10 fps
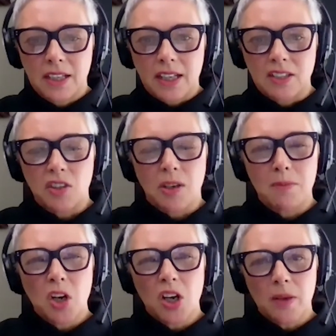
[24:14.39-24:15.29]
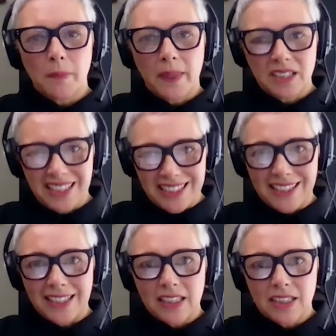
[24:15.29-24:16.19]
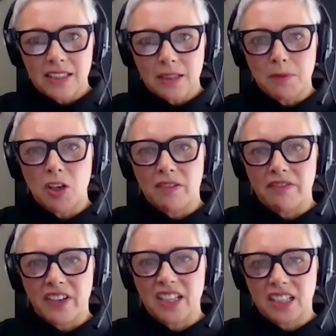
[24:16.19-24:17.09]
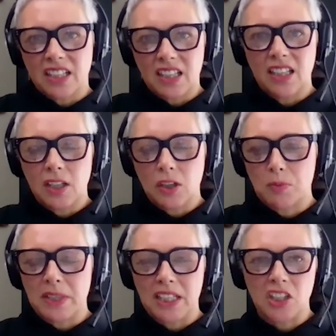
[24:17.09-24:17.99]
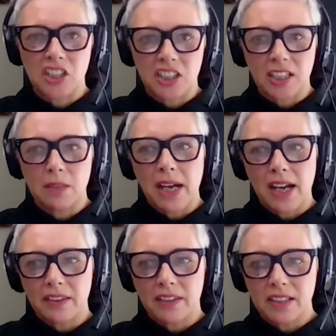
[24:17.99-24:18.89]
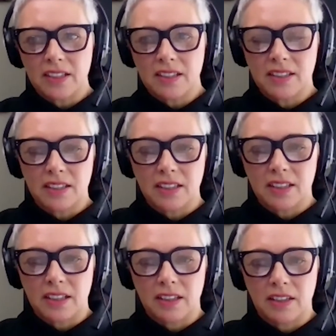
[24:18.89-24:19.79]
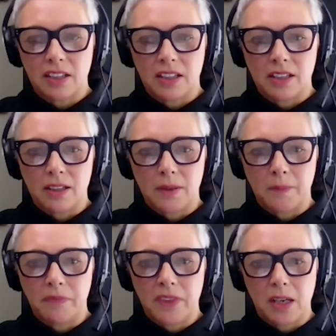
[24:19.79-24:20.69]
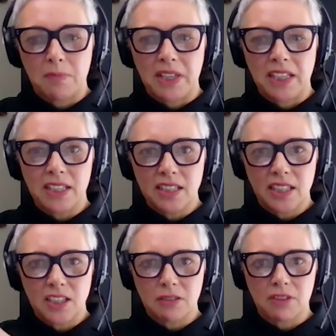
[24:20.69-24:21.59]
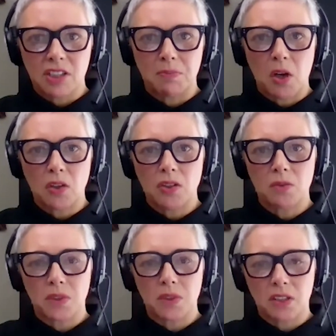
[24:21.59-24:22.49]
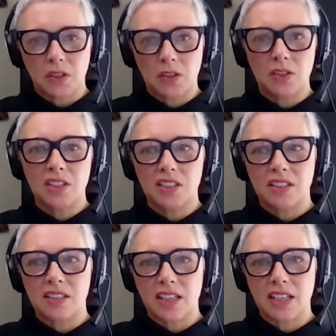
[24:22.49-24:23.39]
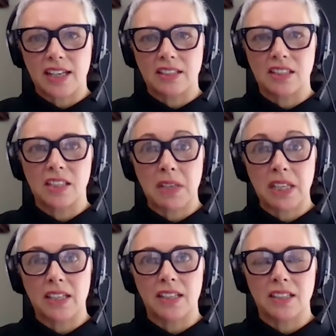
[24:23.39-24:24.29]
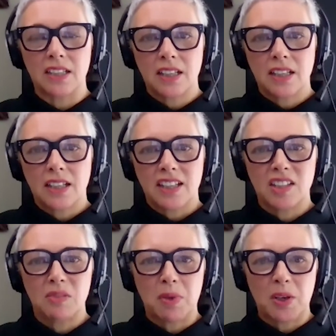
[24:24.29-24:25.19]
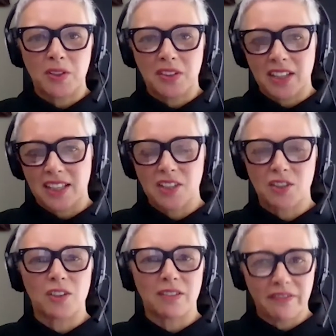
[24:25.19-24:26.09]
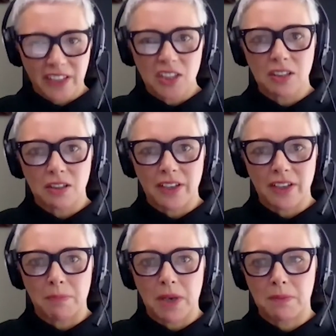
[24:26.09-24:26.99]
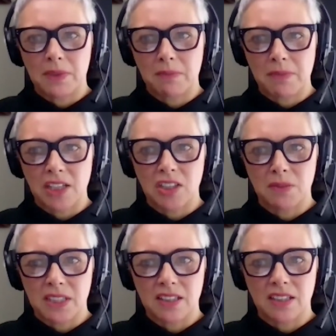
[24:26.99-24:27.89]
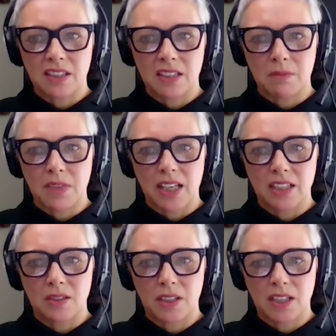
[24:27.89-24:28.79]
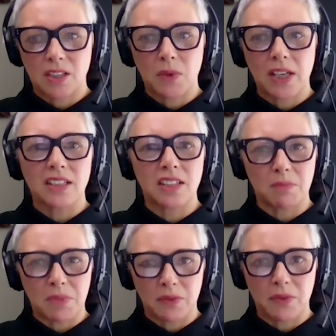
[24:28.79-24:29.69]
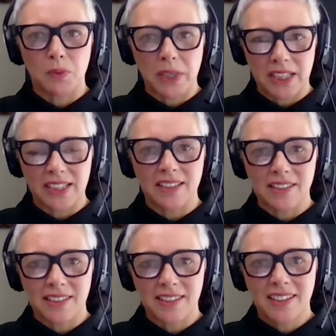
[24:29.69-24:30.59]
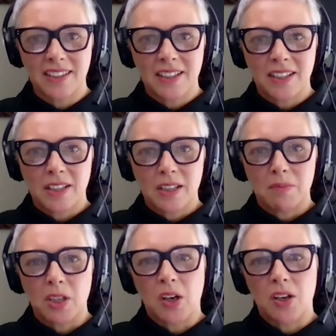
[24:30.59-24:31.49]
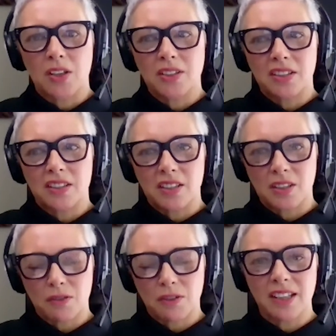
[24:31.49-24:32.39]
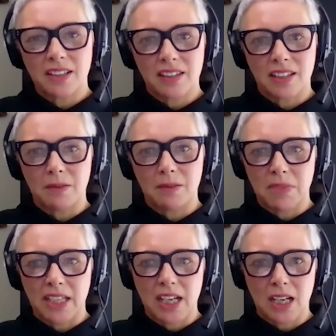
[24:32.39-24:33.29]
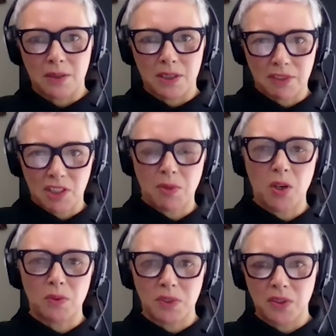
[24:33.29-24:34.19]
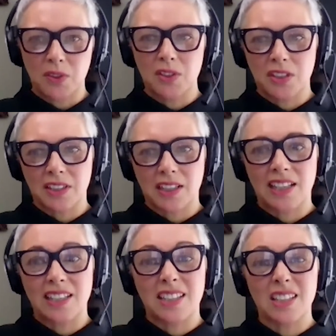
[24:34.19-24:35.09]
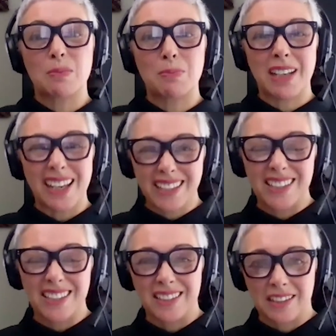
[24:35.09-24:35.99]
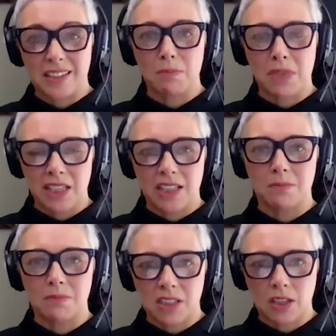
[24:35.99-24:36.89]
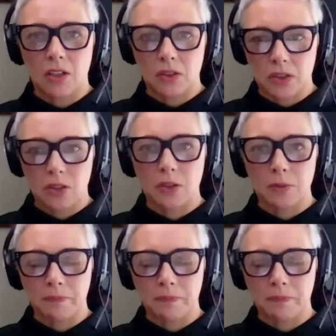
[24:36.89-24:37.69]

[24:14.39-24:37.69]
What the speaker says: And so I'm not dissing this, I'm not whakahihing or being shill about this. The ability to respond with urgency and speed is both a strong feature of our public management system as well as a bit of a weakness, because the strength in being able to respond with urgently displaces the medium to long term.